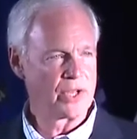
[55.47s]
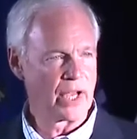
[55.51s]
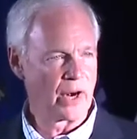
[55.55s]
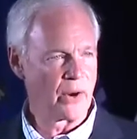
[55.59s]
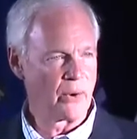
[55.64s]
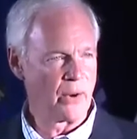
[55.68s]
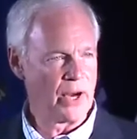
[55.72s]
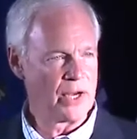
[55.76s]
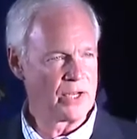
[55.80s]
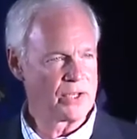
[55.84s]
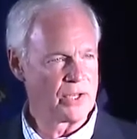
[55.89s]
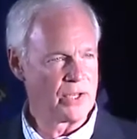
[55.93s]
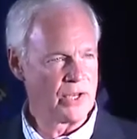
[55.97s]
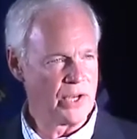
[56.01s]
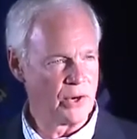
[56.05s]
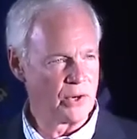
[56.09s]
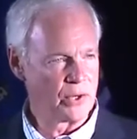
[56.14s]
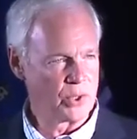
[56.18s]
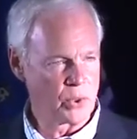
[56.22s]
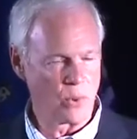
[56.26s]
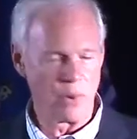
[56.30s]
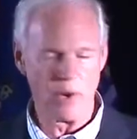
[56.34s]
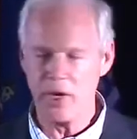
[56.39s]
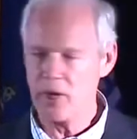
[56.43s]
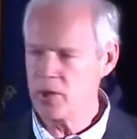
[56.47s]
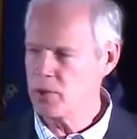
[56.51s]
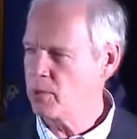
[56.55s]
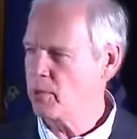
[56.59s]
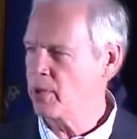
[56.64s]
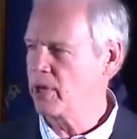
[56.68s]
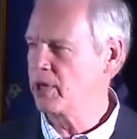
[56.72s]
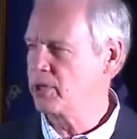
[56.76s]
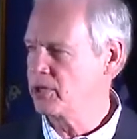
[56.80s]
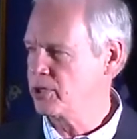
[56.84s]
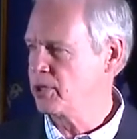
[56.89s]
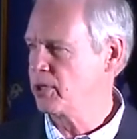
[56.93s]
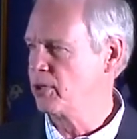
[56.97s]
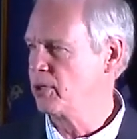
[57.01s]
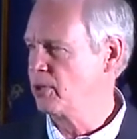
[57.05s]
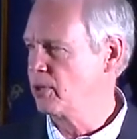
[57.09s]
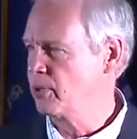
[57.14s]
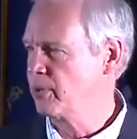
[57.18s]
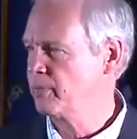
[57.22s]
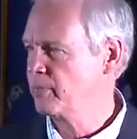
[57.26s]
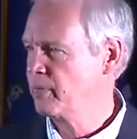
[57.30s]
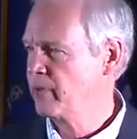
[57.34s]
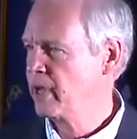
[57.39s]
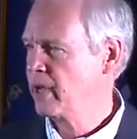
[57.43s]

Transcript: Senate race in the year 2022.